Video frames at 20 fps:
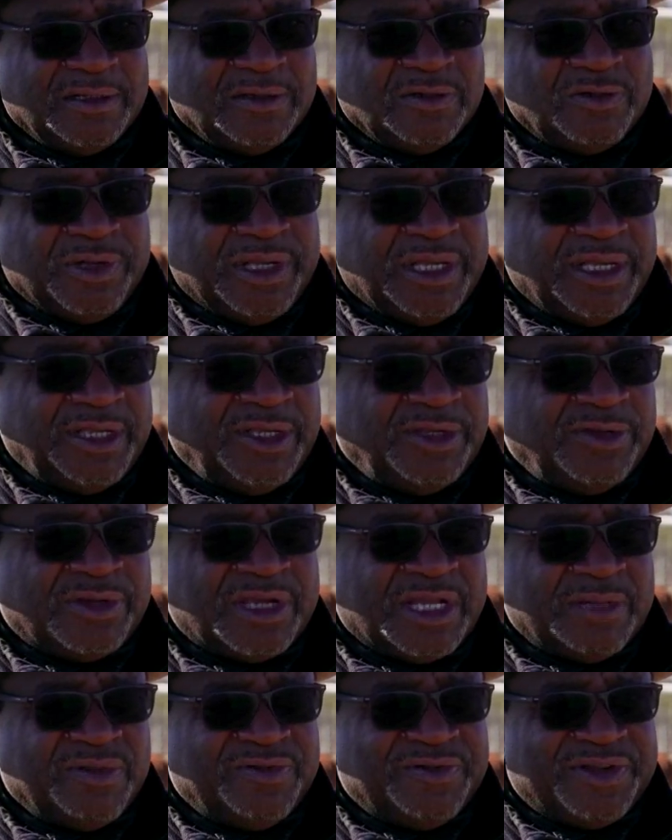where you
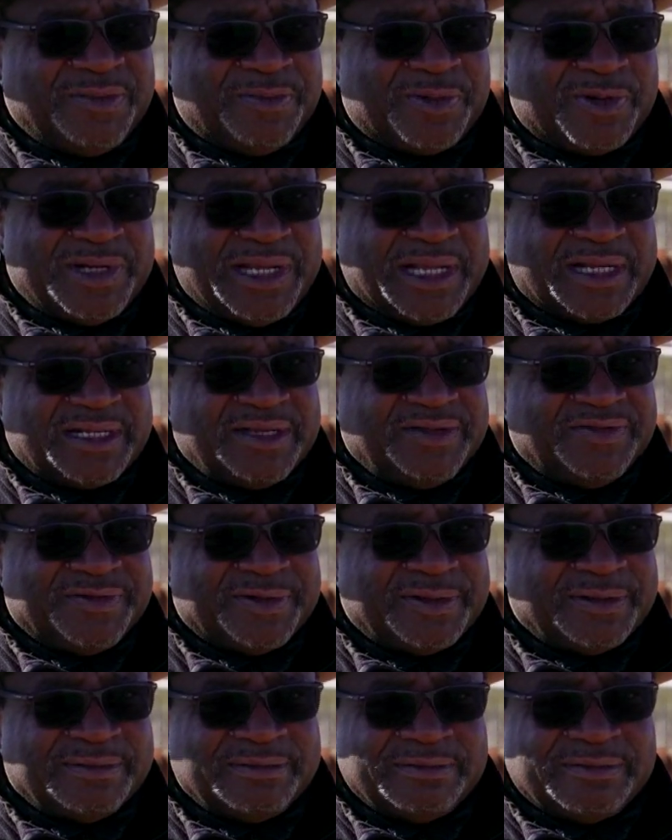can be very productive
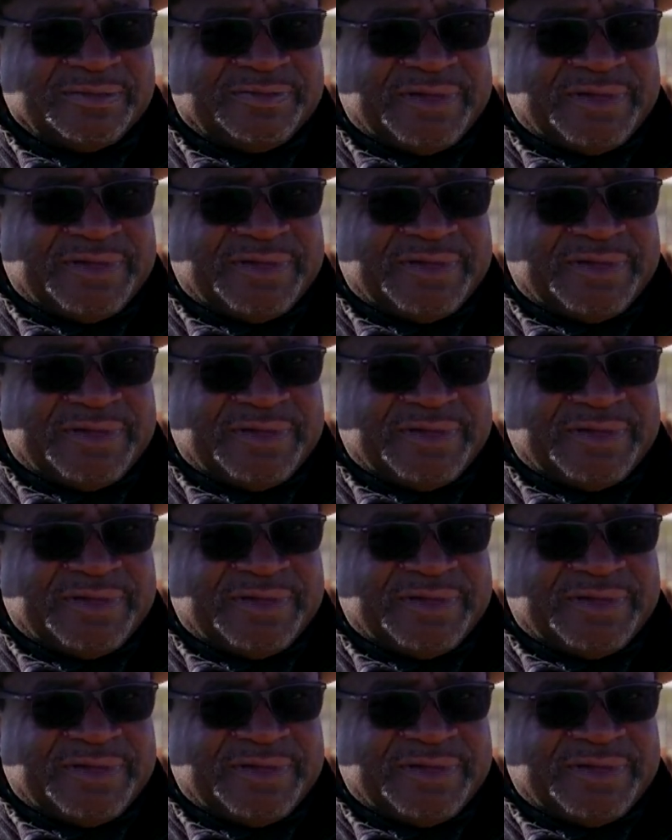on